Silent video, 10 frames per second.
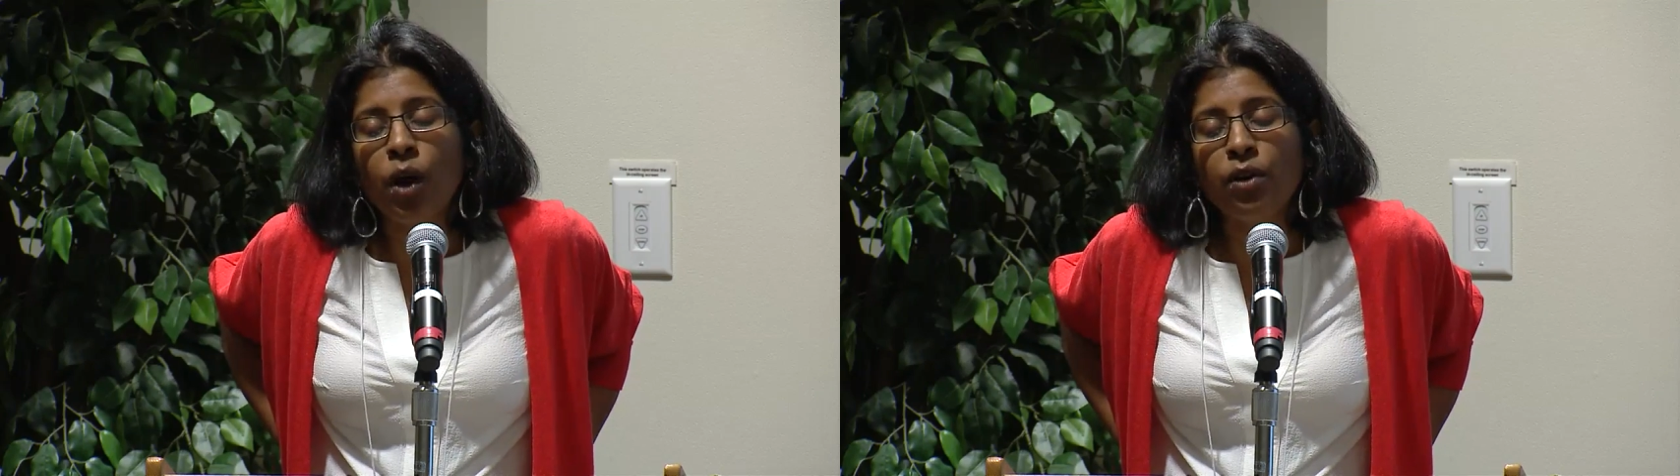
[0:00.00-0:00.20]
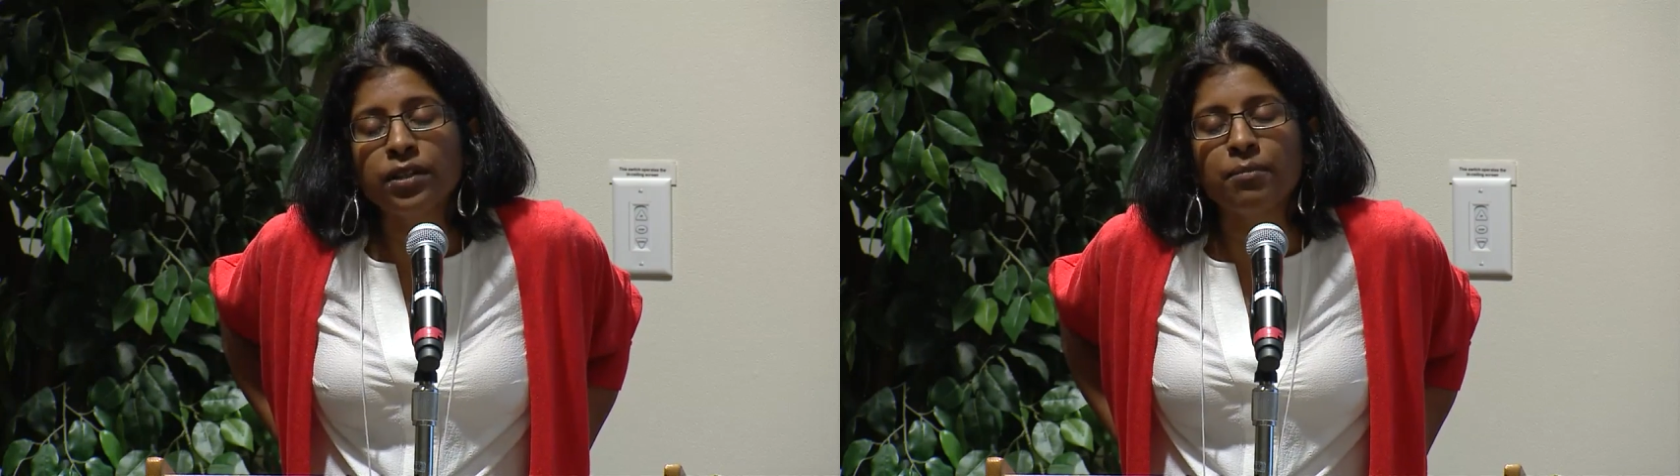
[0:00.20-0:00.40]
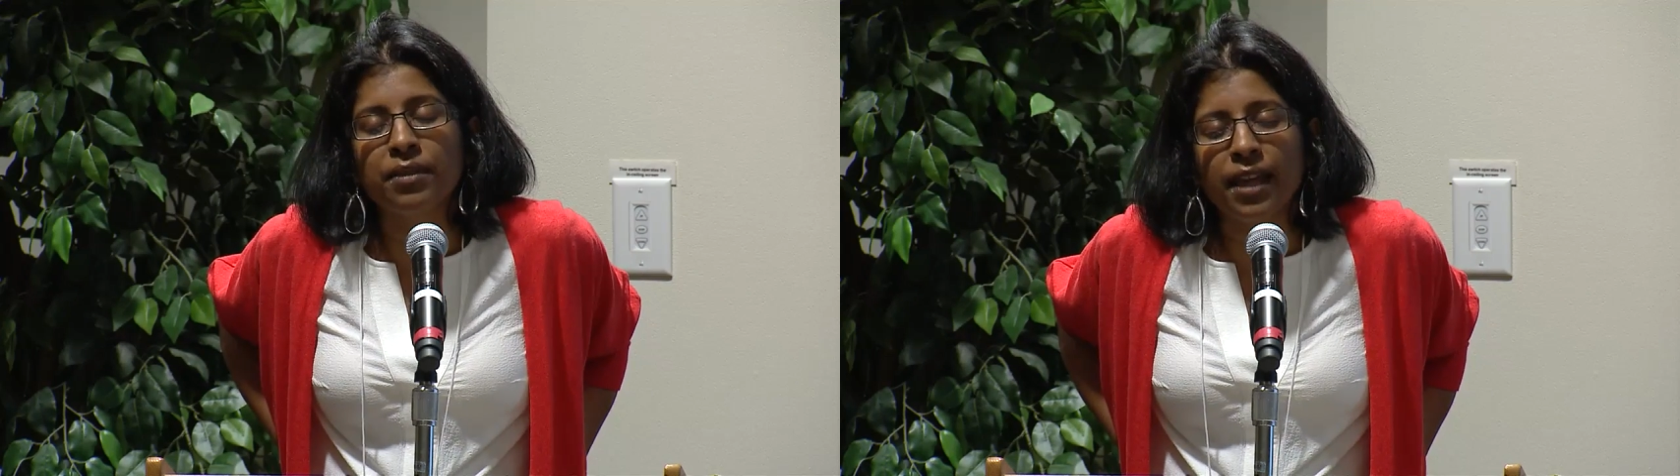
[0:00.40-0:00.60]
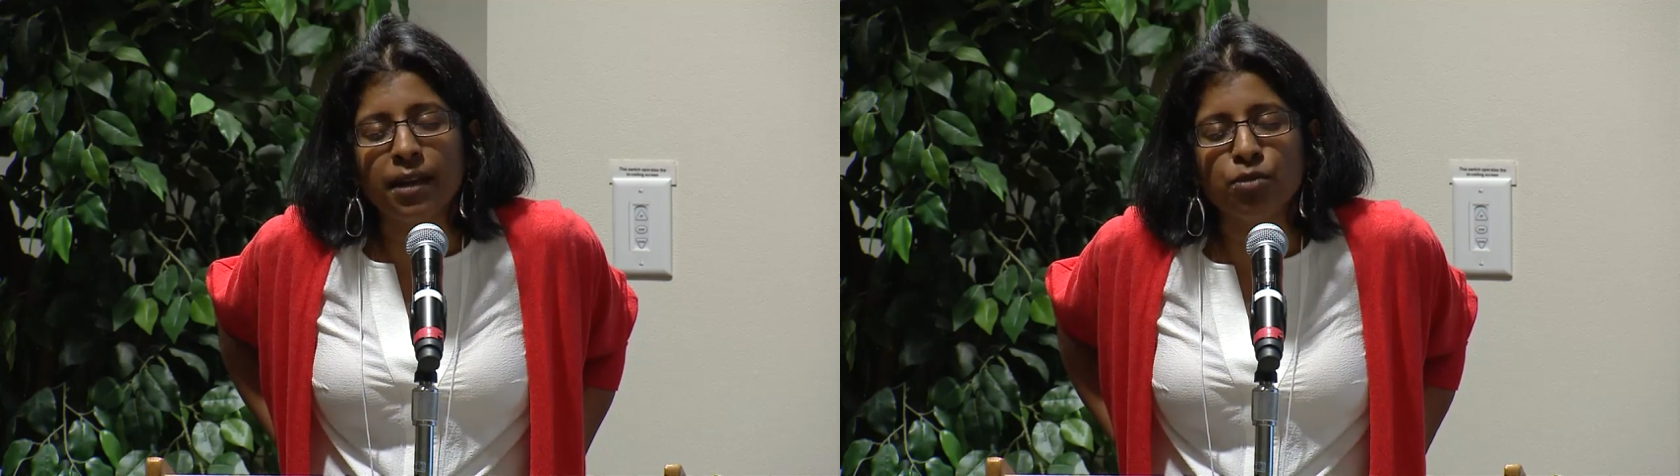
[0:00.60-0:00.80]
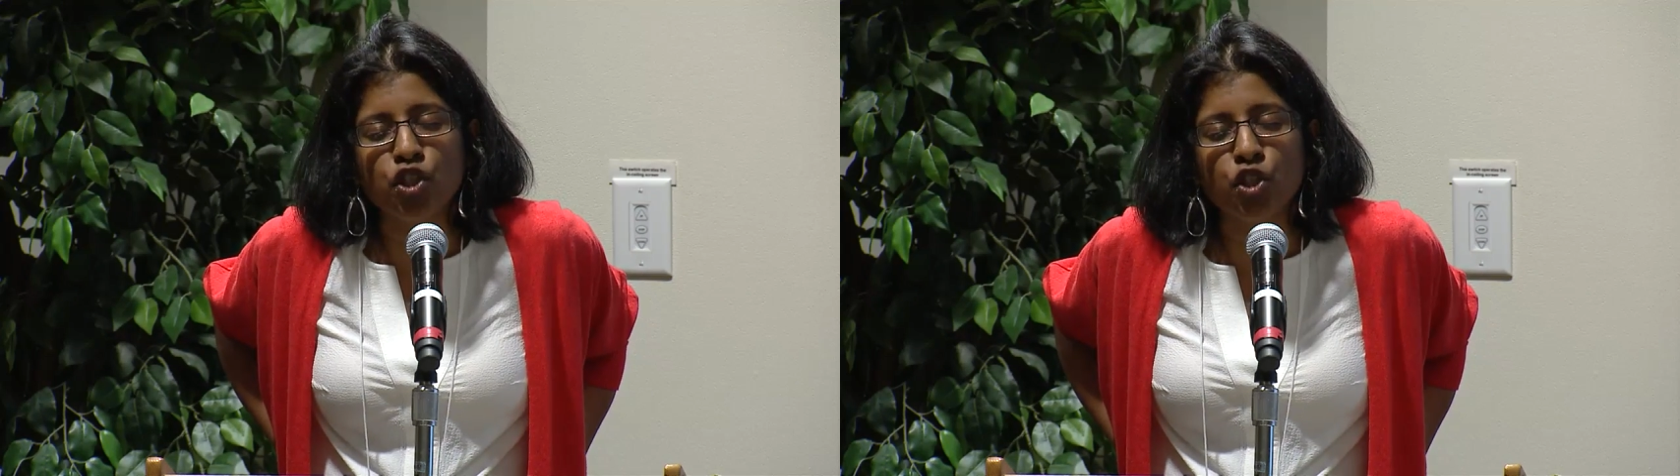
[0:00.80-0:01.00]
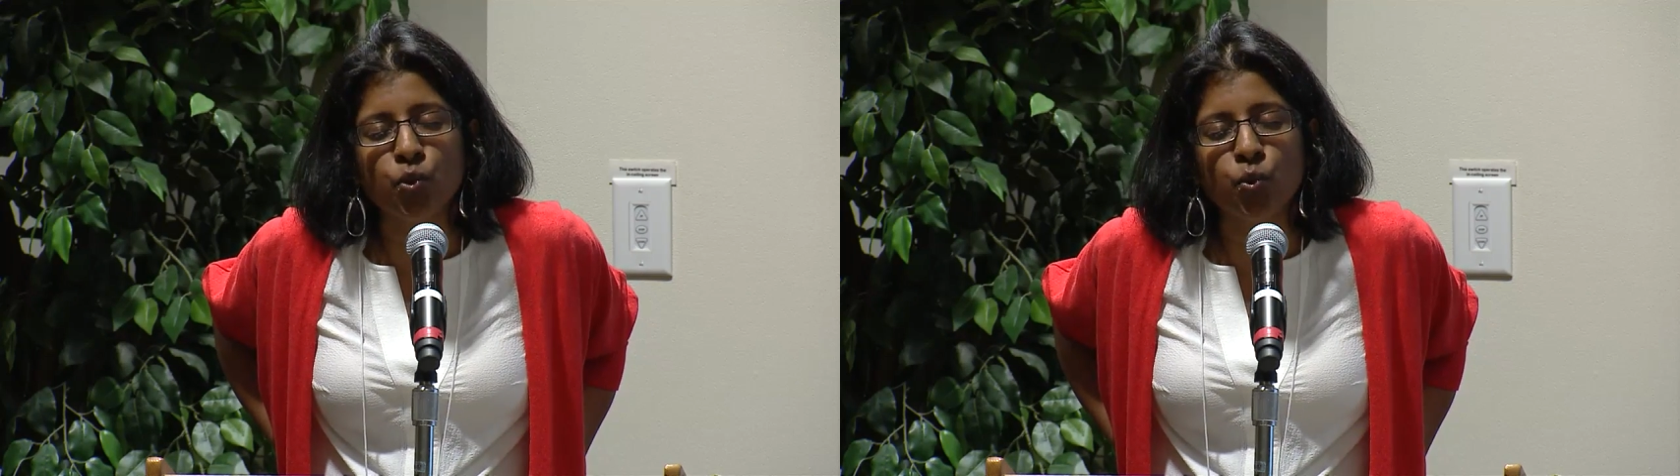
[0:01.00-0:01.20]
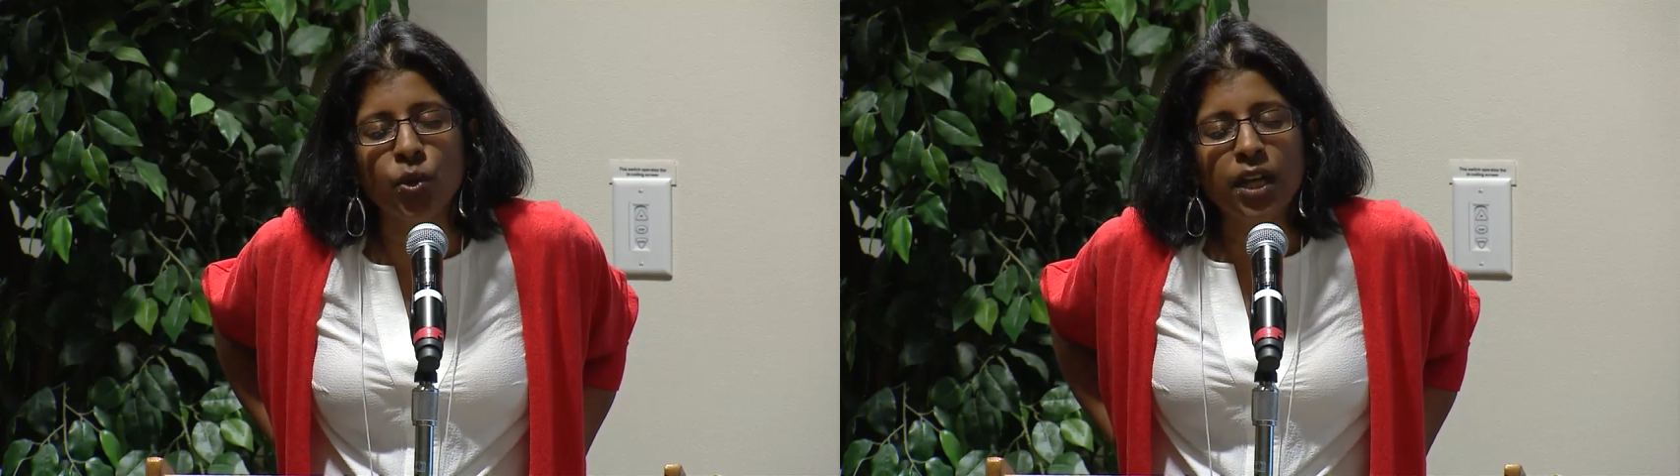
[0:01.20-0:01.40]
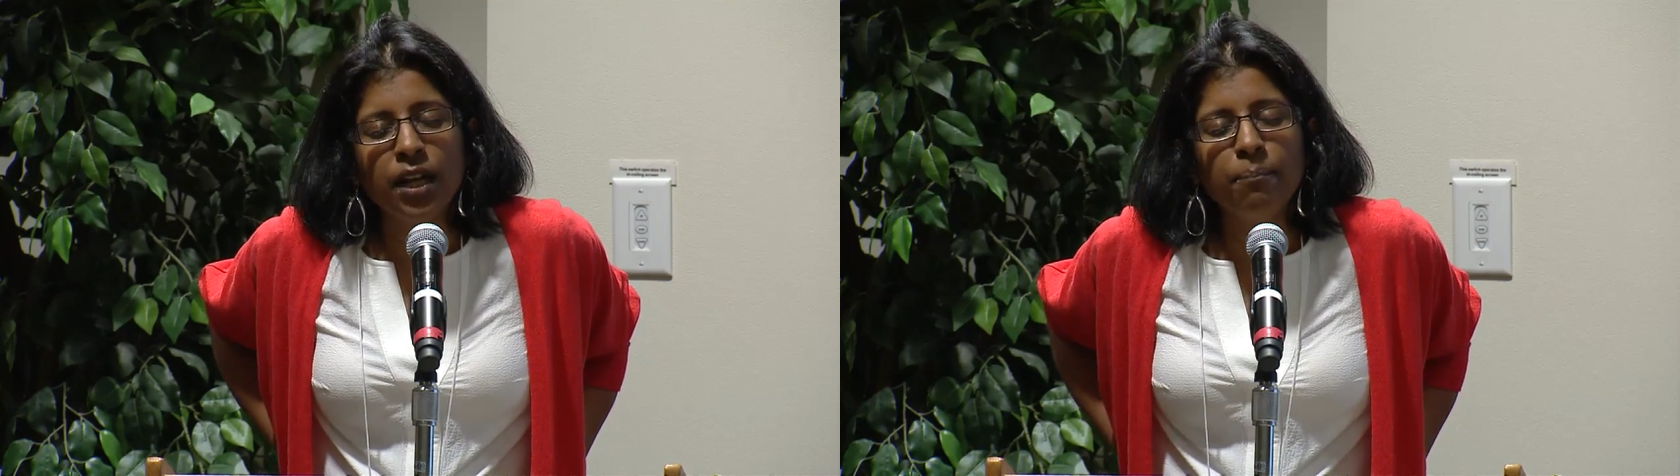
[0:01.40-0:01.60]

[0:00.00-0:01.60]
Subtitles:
welcome them to